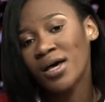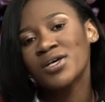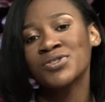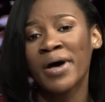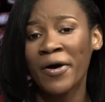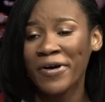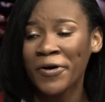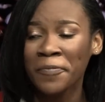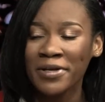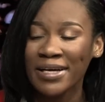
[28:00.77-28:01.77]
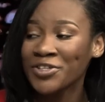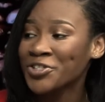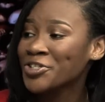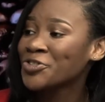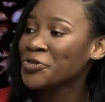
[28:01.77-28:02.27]
So I recommend that you
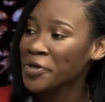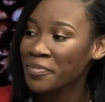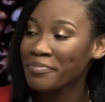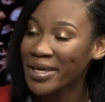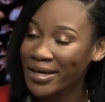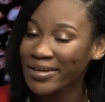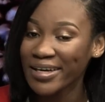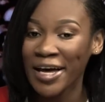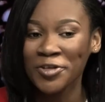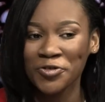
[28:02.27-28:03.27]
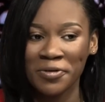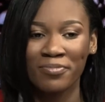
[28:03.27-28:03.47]
just dream big and dream